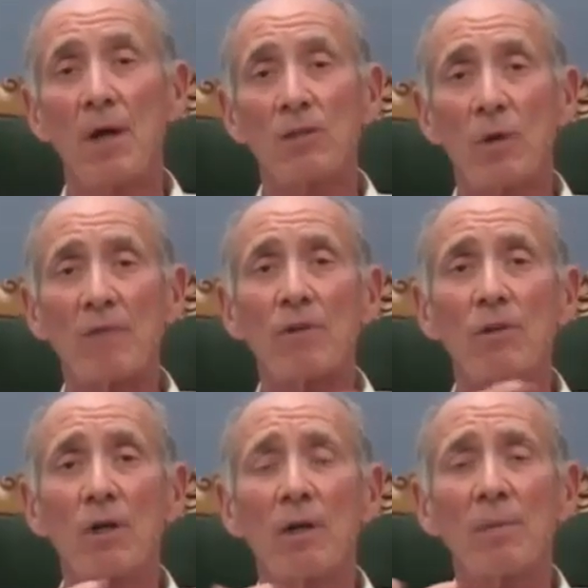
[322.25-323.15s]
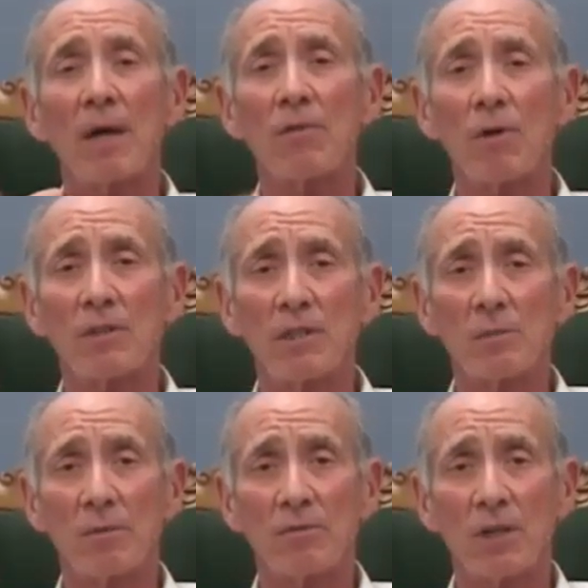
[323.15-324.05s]
So I have to look at my thought
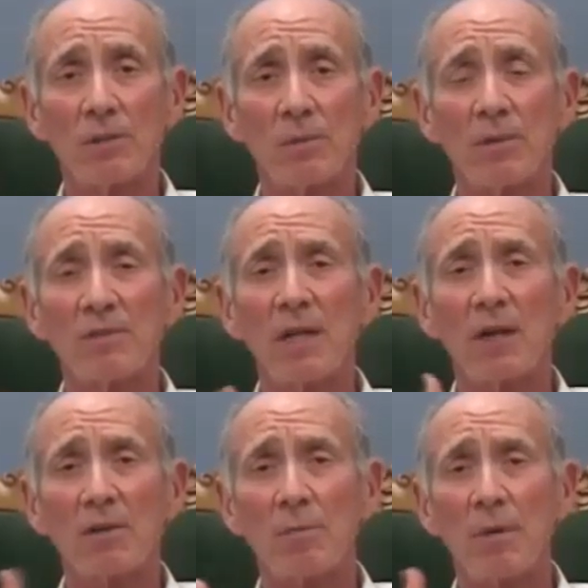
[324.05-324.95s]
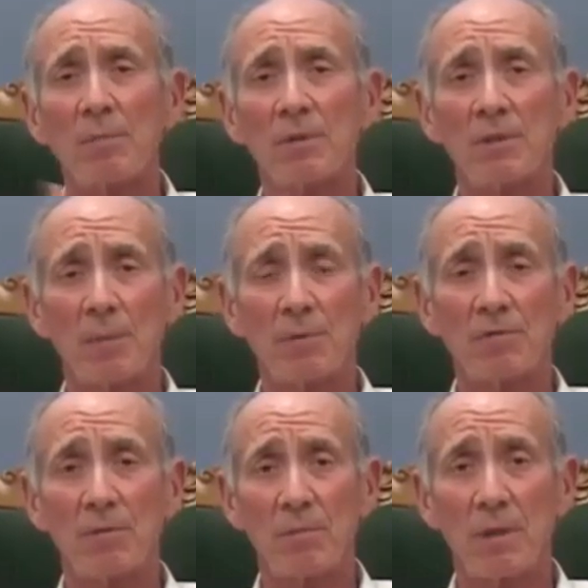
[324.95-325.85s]
system of judgment as seeing other people
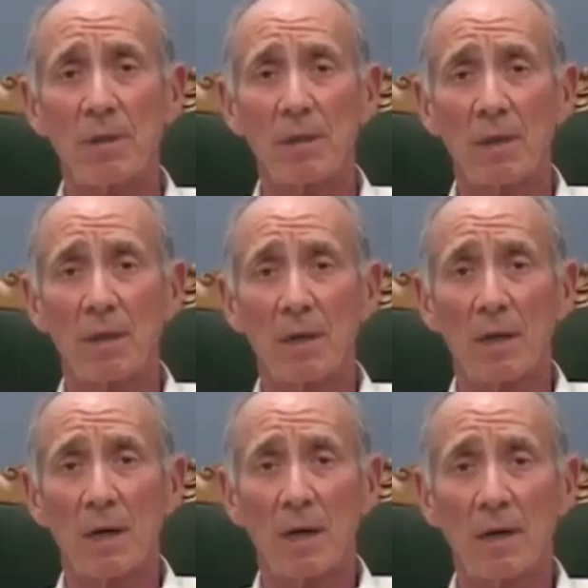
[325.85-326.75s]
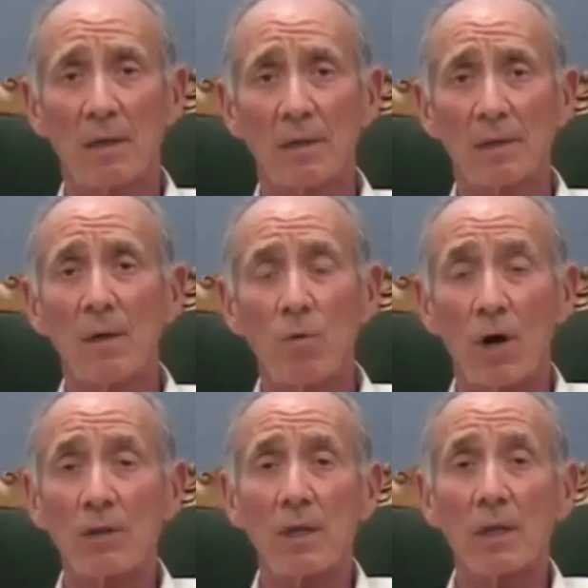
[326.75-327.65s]
separate from me,
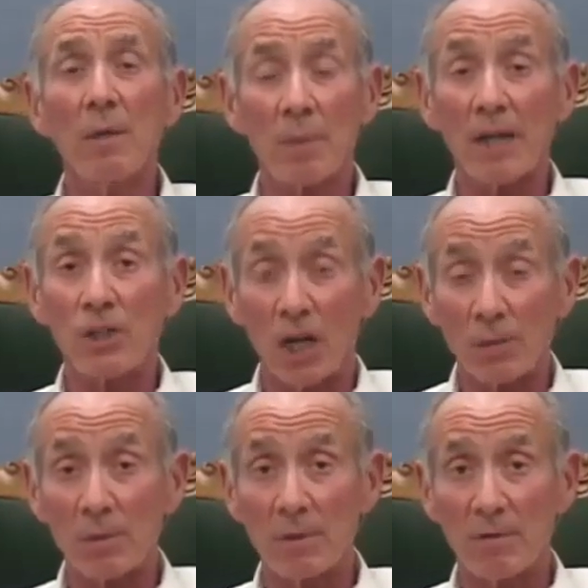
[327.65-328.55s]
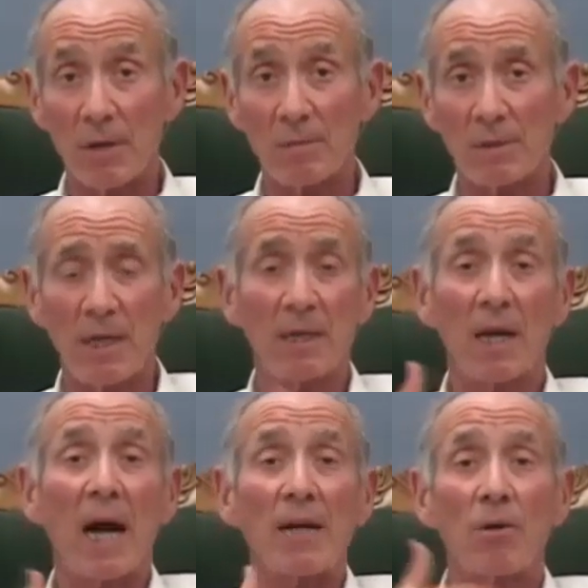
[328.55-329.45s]
warranting my judgment of them, seeking
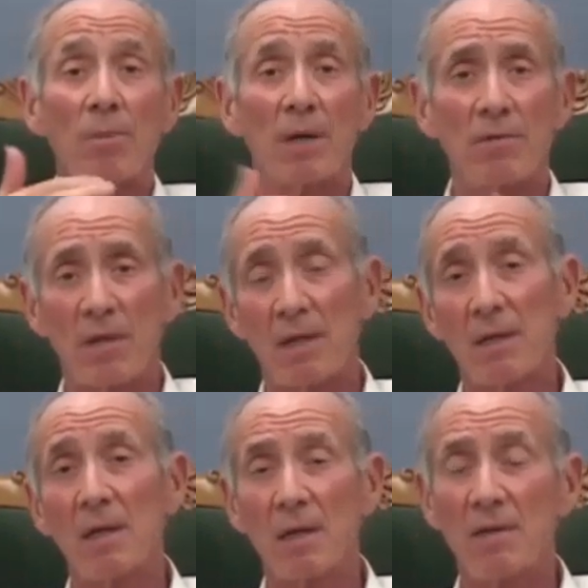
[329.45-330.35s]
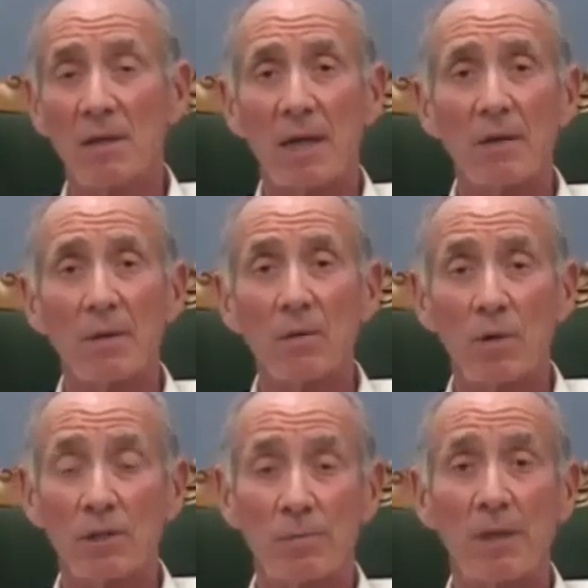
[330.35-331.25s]
that I know better than they
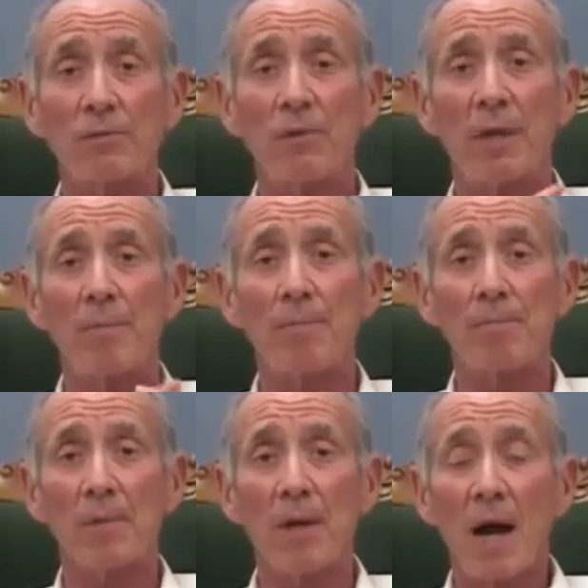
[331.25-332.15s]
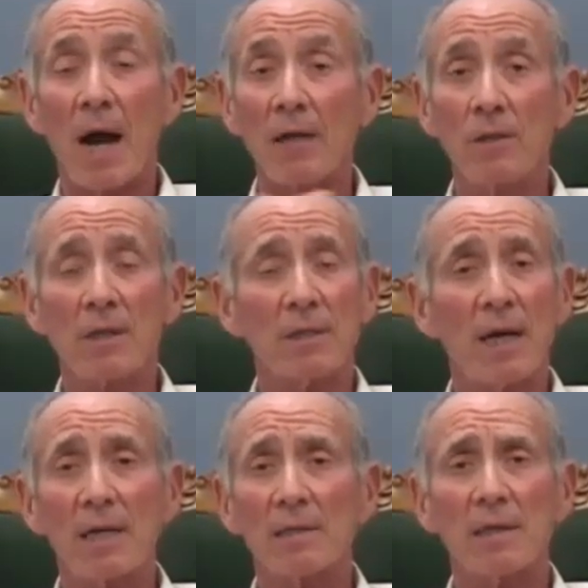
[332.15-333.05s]
what's best for them. I look at
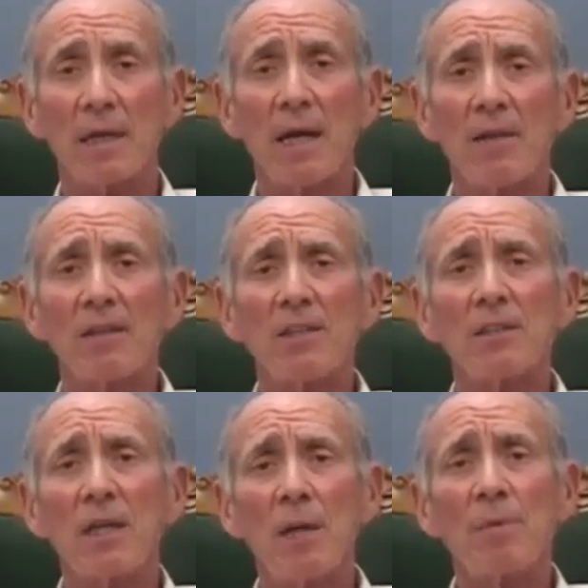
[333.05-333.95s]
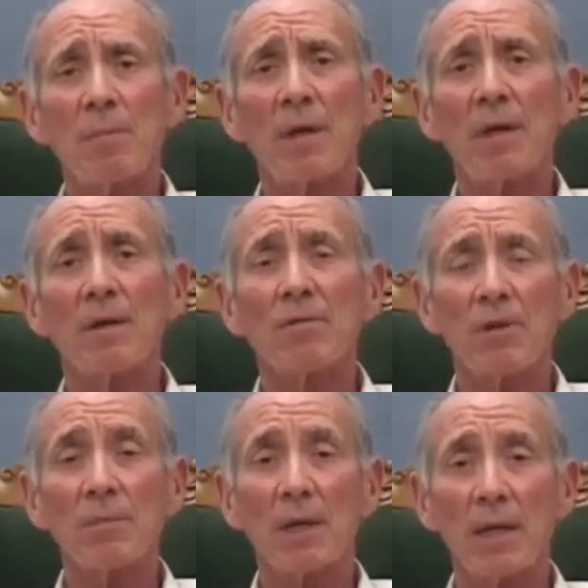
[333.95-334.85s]
that and say, this is keeping me
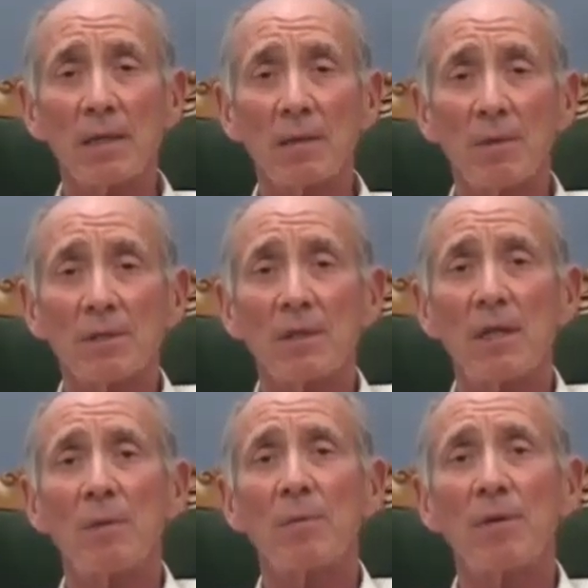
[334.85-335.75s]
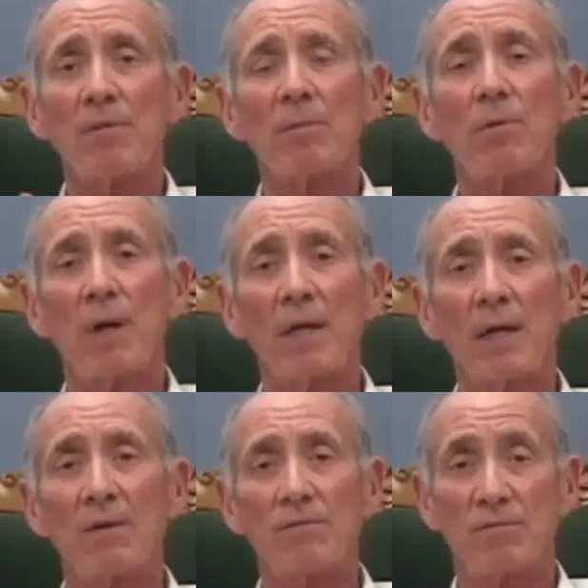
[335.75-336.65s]
from the kingdom. This is keeping me from
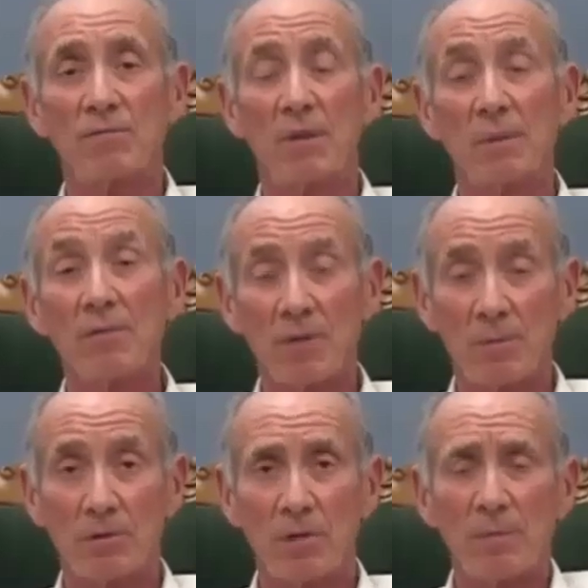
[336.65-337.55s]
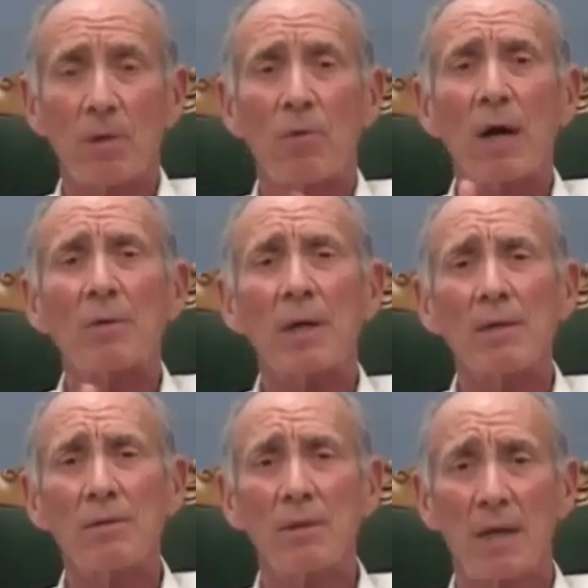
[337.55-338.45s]
awakening from the dream. And why would I
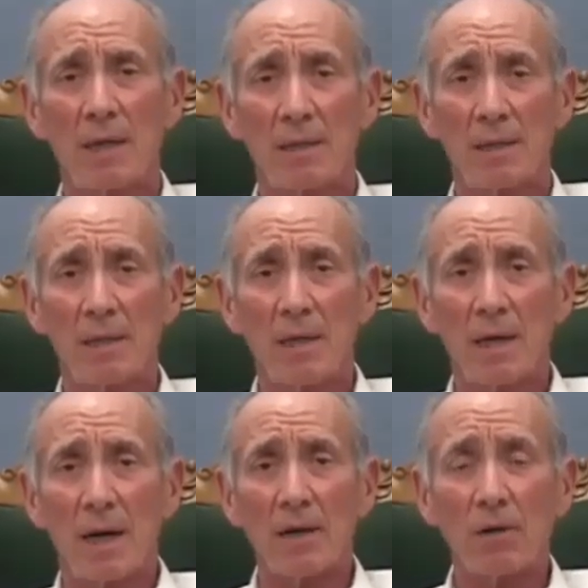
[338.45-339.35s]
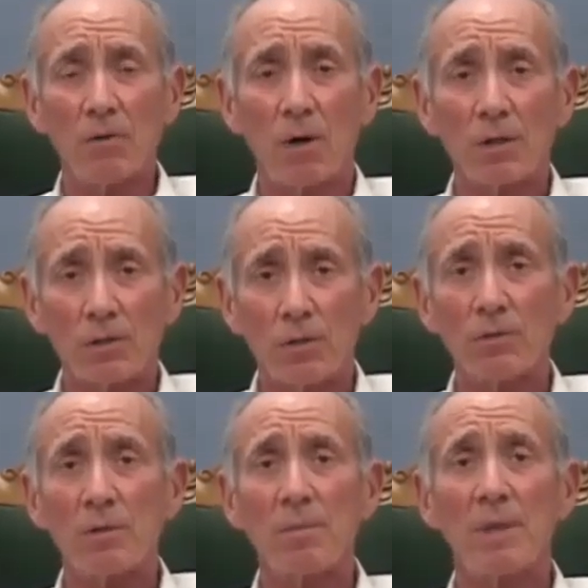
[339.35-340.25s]
do that? I no longer
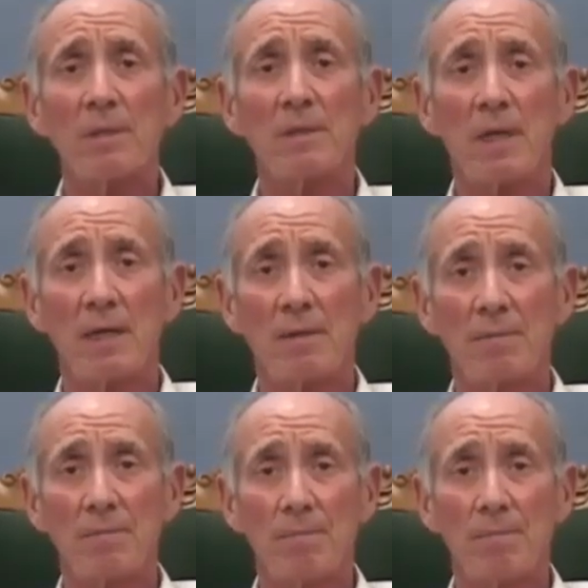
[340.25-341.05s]
choose to be insane.